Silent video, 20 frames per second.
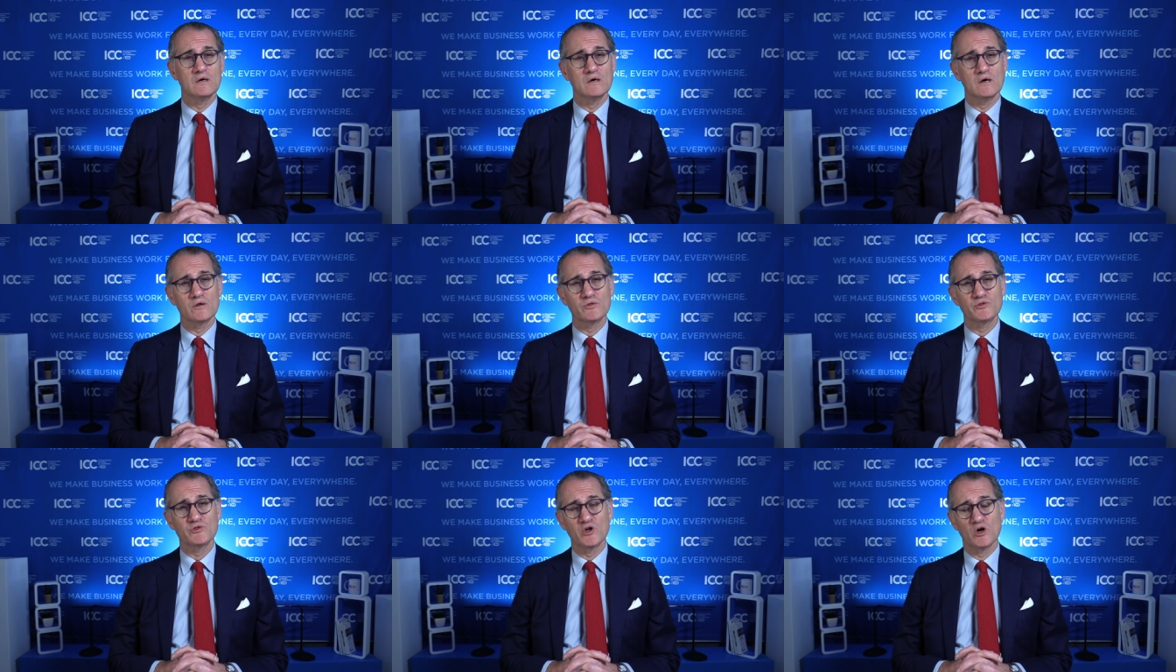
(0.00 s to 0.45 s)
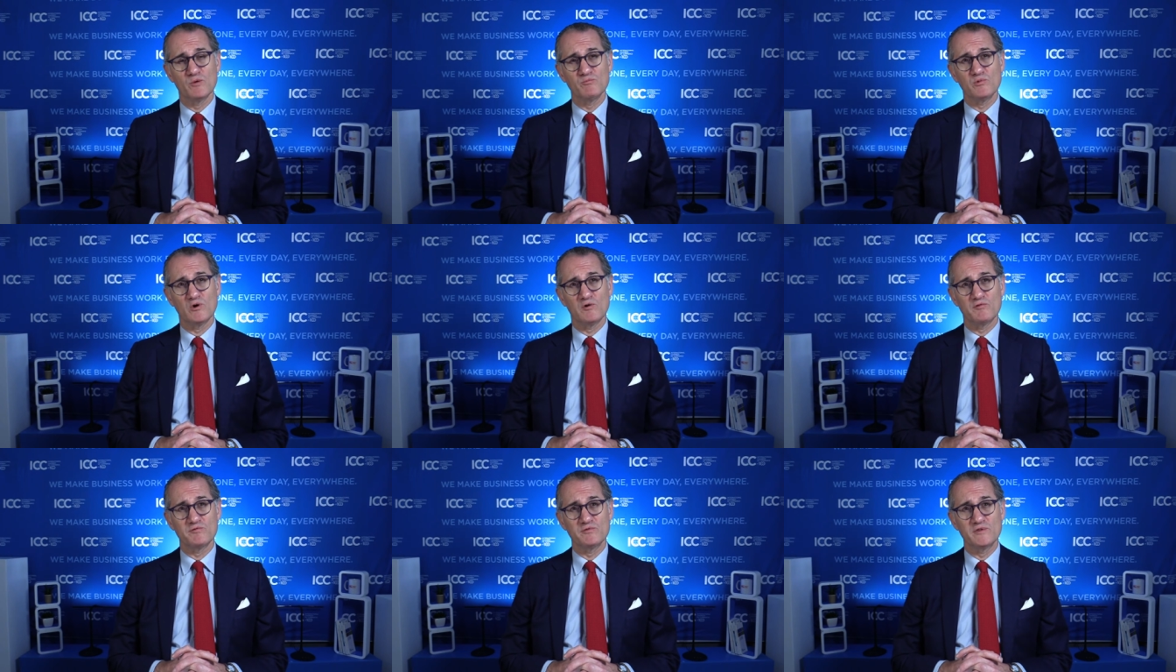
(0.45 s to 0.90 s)
on
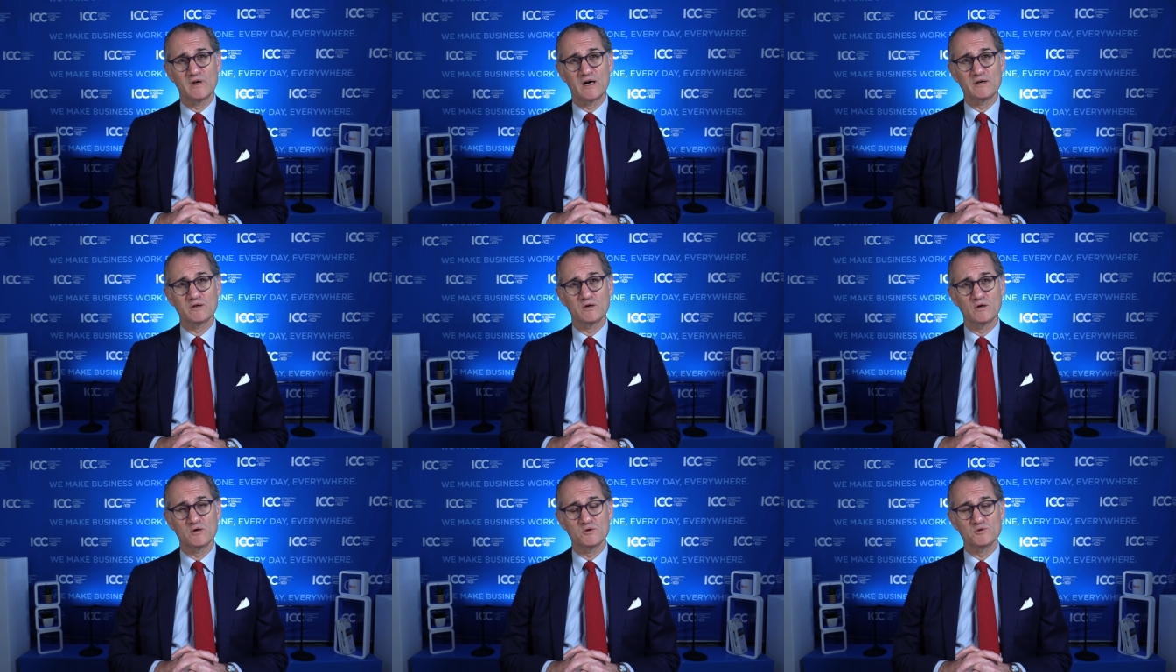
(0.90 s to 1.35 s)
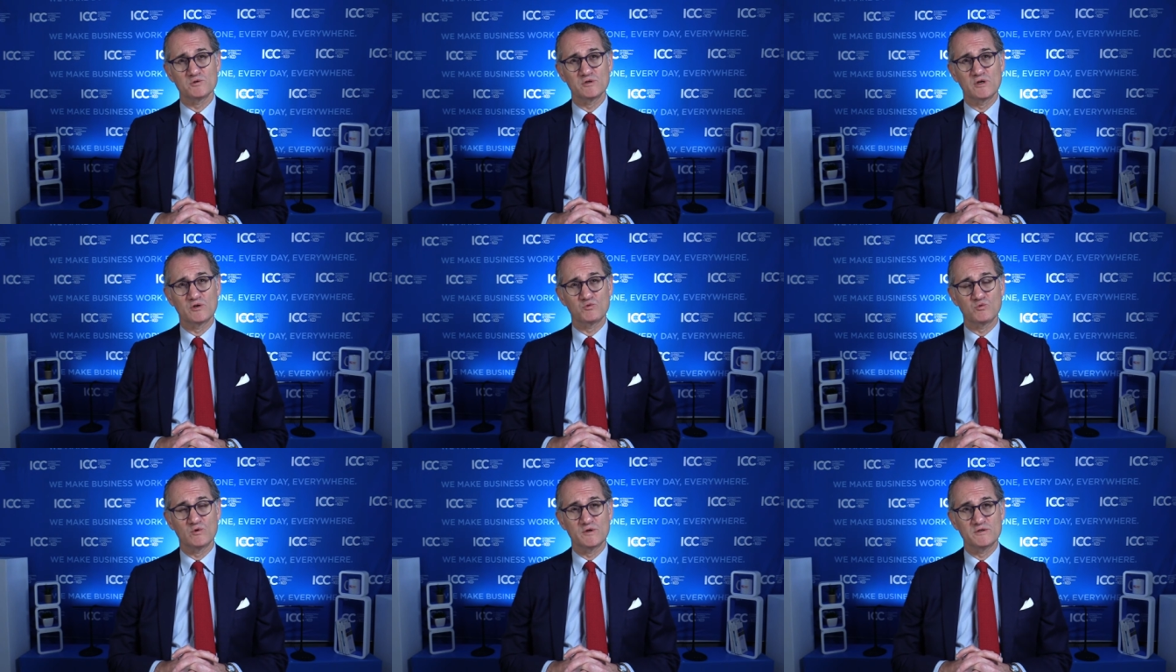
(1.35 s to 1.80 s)
top of
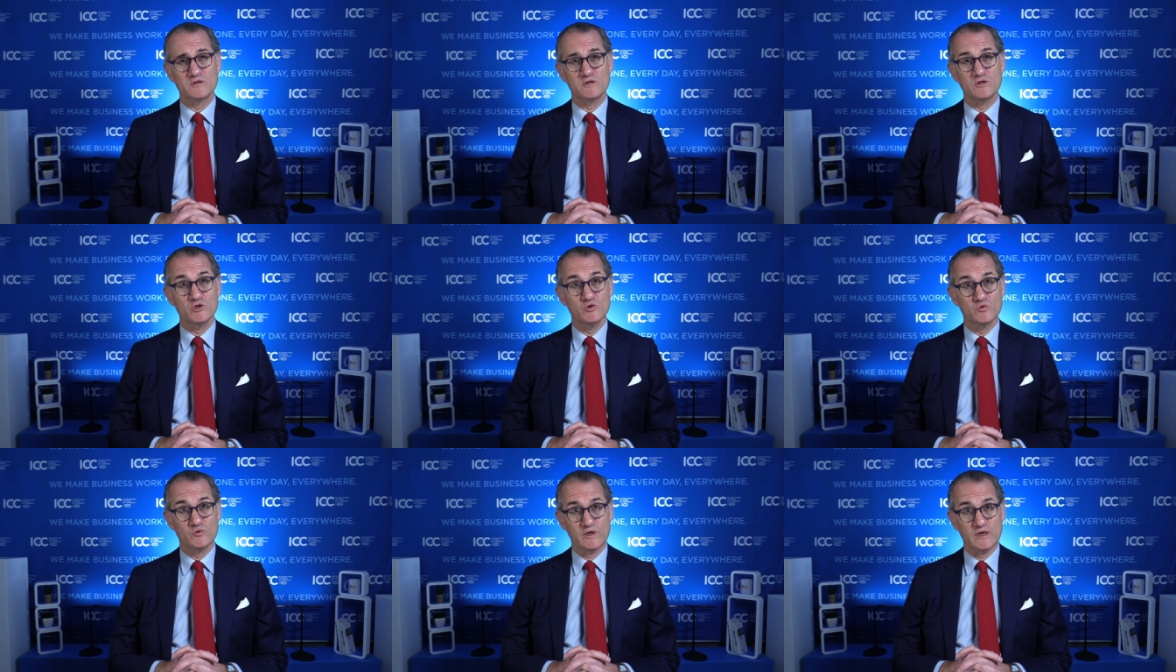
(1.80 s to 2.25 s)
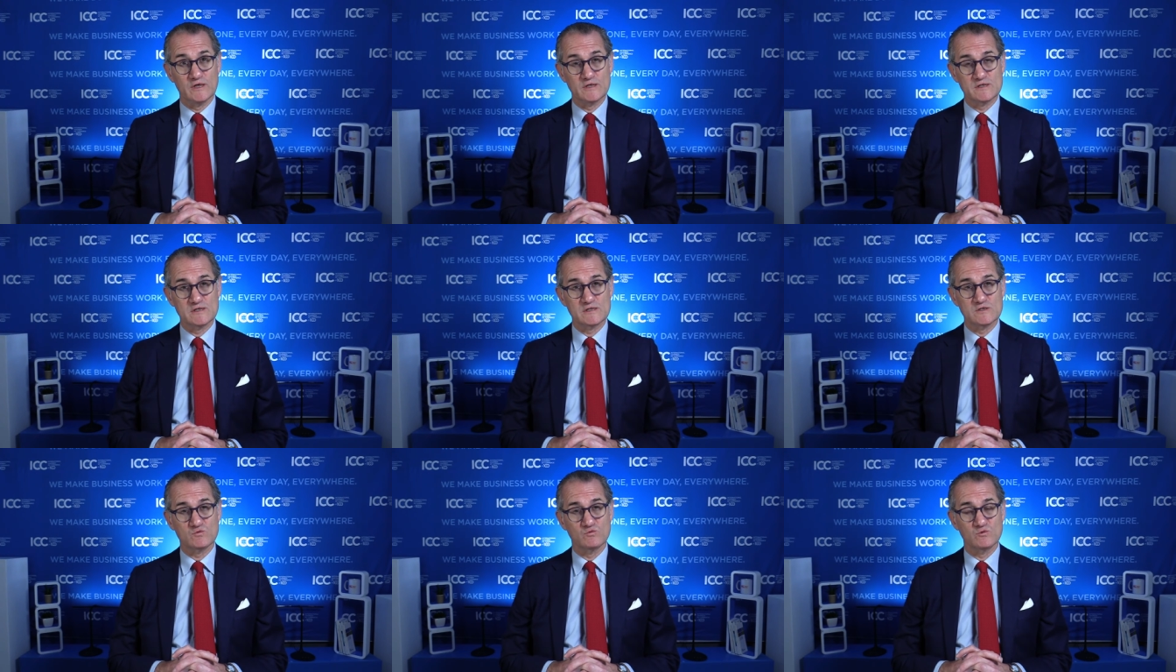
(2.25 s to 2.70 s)
920 new
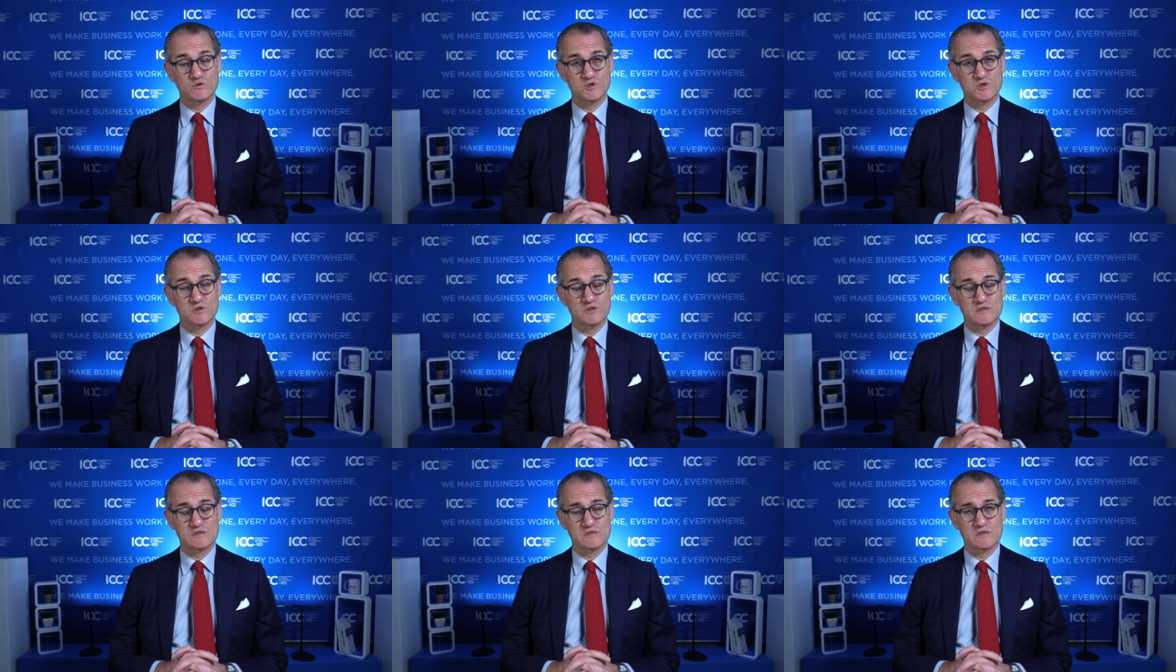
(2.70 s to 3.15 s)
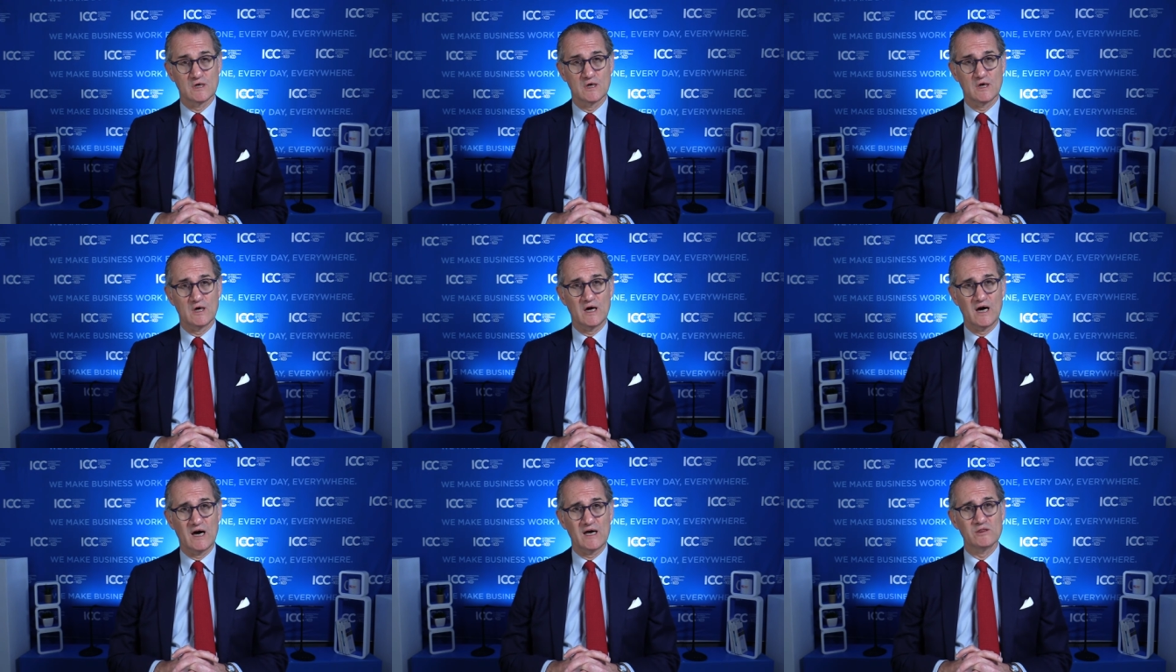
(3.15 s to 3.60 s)
cases, which is
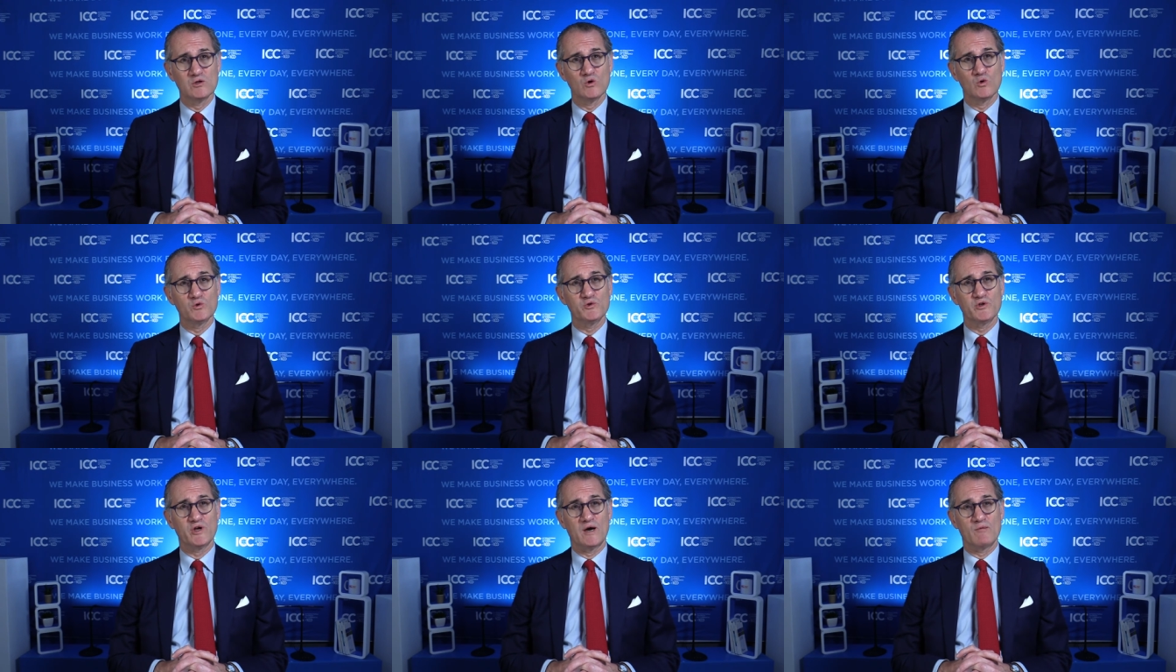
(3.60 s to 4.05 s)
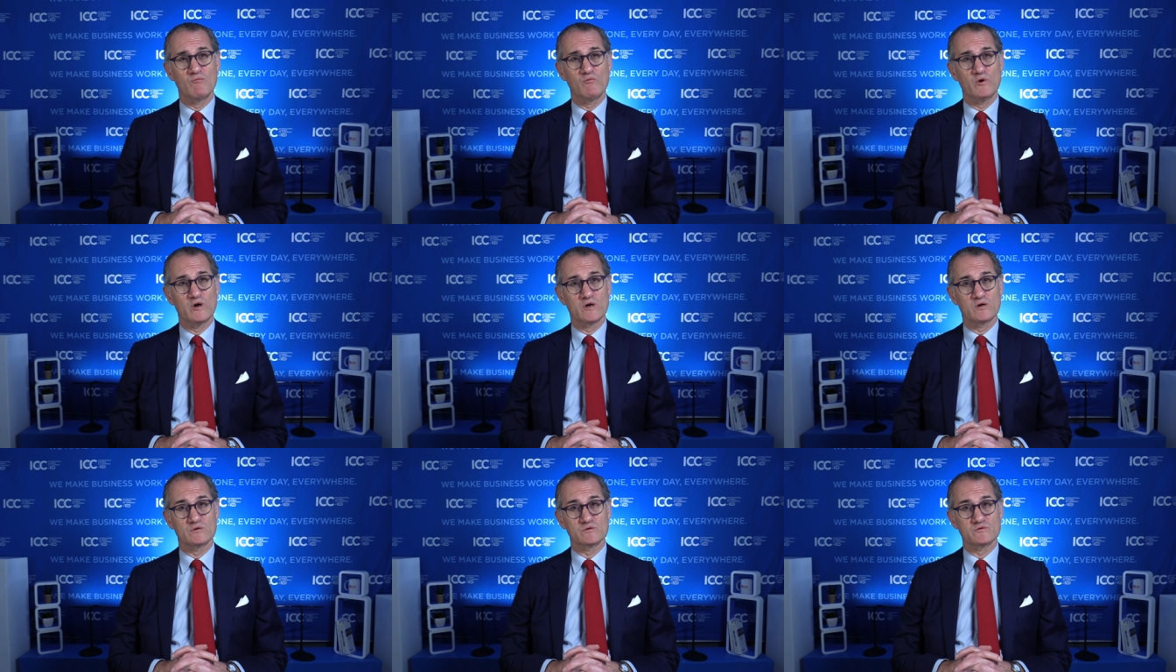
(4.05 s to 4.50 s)
an all-time
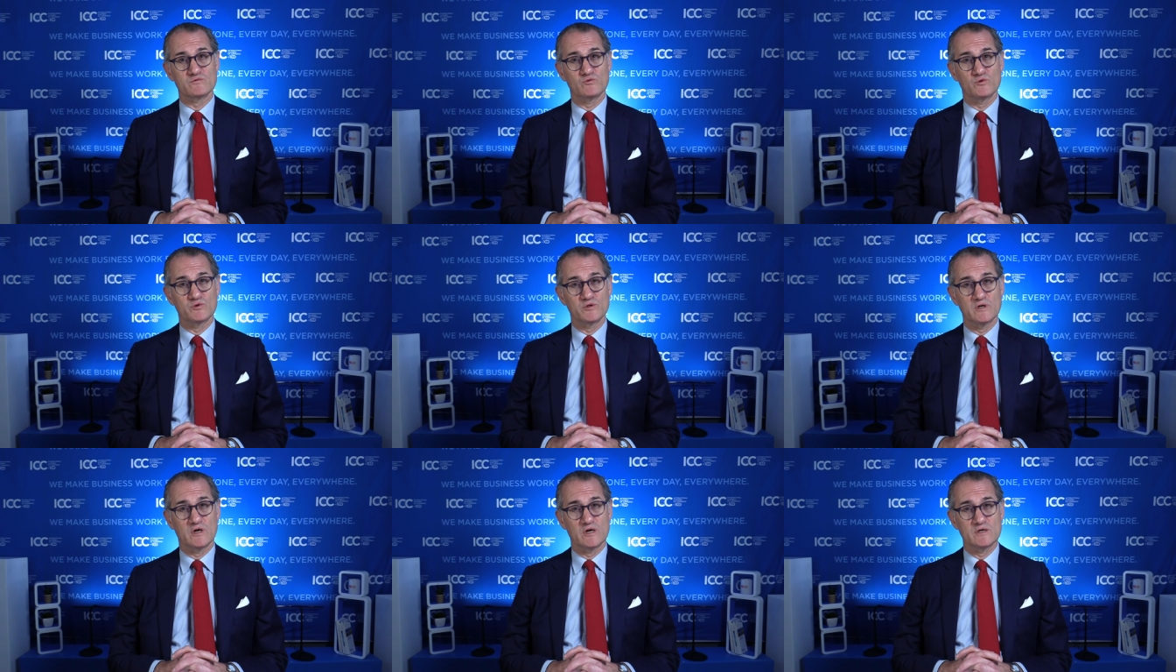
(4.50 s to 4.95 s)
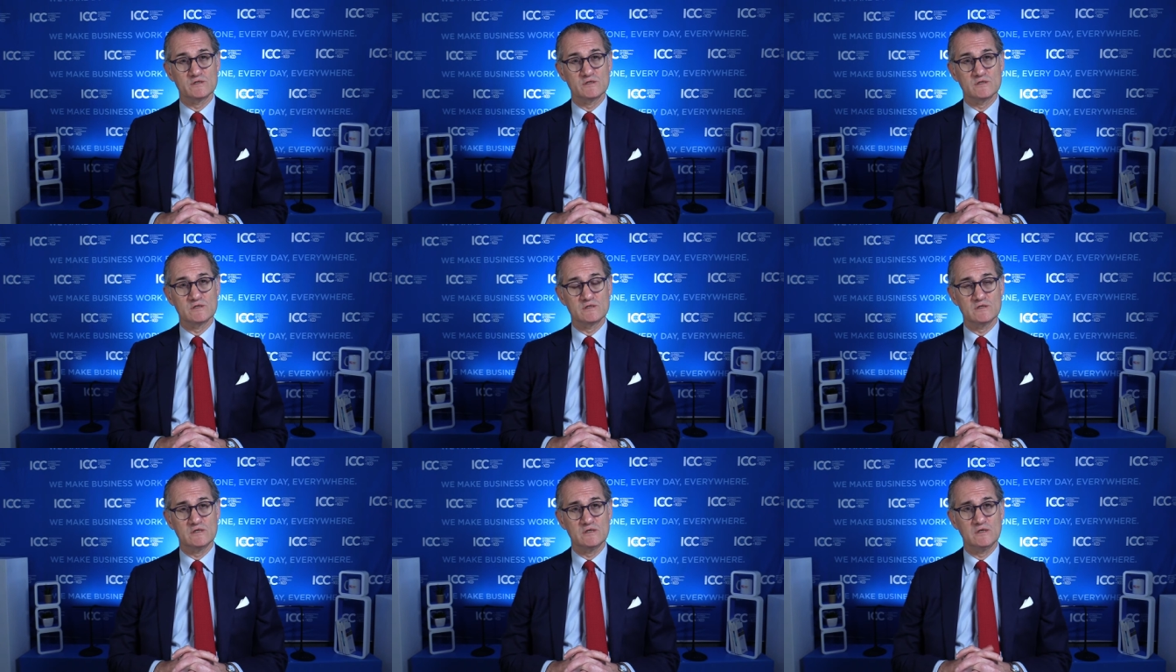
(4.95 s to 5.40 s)
record for the
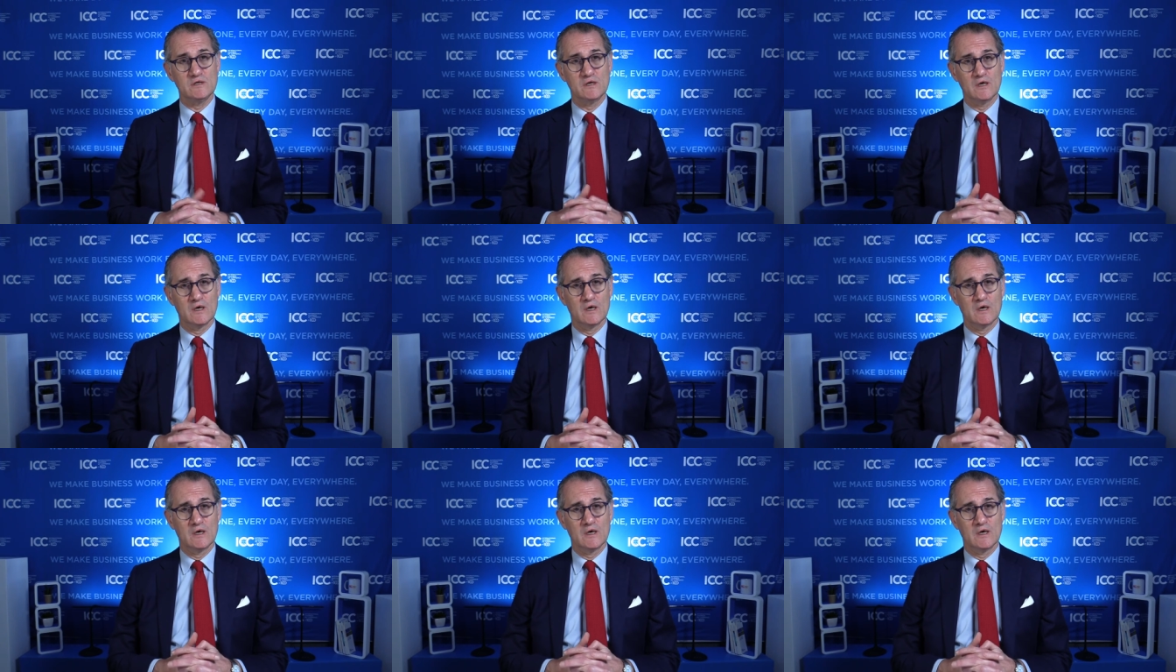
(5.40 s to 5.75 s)
ICC.